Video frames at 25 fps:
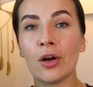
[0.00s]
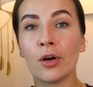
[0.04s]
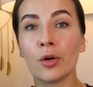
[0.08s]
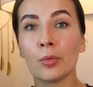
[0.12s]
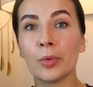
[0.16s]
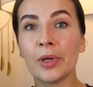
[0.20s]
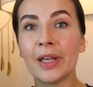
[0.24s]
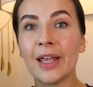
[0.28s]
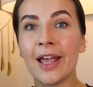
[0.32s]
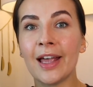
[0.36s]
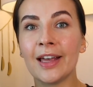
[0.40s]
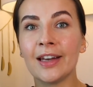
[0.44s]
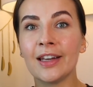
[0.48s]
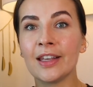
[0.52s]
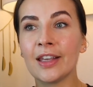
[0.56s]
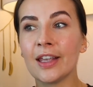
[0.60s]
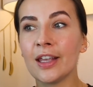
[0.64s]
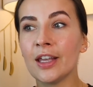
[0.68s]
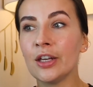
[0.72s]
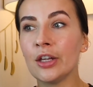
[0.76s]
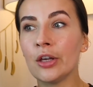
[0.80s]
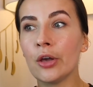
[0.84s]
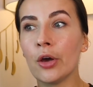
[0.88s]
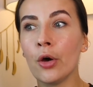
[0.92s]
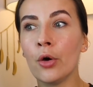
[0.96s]
Are we adding
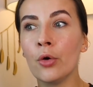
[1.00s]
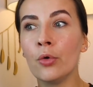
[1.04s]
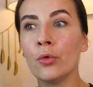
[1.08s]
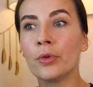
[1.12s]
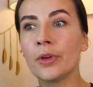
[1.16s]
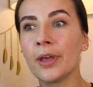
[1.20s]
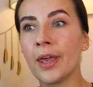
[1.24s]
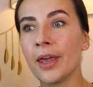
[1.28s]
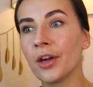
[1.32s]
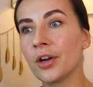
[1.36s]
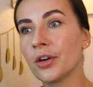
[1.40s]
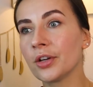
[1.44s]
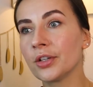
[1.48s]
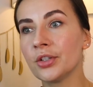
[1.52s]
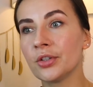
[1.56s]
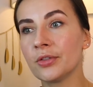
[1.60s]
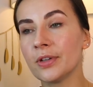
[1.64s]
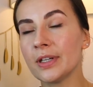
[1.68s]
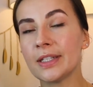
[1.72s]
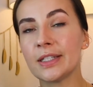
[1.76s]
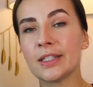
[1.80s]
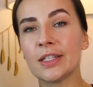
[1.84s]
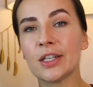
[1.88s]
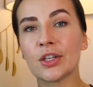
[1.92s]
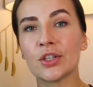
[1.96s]
any oak
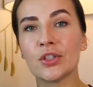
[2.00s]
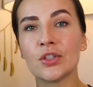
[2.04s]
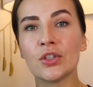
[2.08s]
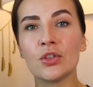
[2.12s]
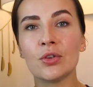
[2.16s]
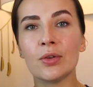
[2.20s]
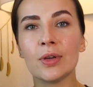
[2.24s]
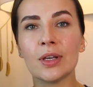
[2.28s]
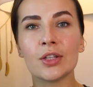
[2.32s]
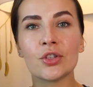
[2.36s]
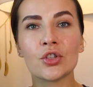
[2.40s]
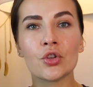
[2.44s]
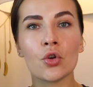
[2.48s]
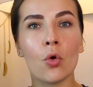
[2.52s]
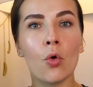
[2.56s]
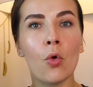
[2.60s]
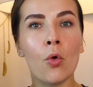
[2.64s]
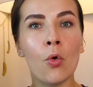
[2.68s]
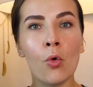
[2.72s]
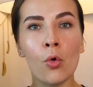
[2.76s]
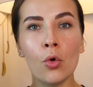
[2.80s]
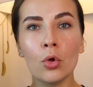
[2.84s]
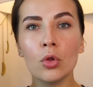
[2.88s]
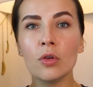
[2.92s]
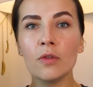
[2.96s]
characteristics to it? So
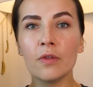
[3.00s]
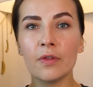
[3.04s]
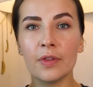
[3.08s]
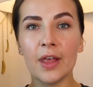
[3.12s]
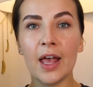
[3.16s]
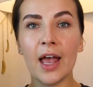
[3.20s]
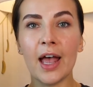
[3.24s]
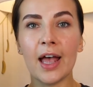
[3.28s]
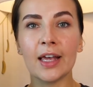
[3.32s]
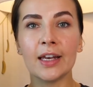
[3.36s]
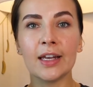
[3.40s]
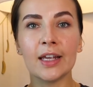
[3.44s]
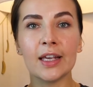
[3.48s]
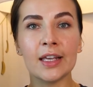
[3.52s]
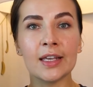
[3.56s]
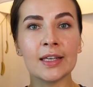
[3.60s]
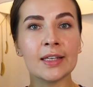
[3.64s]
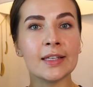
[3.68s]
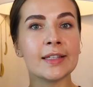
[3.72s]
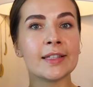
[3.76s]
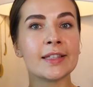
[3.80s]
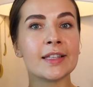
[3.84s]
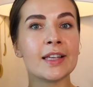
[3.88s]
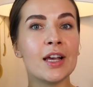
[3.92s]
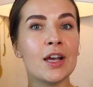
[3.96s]
all of that
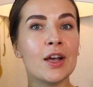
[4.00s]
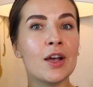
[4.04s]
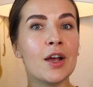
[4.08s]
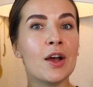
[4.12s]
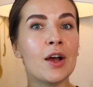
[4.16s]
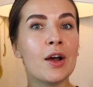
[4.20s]
is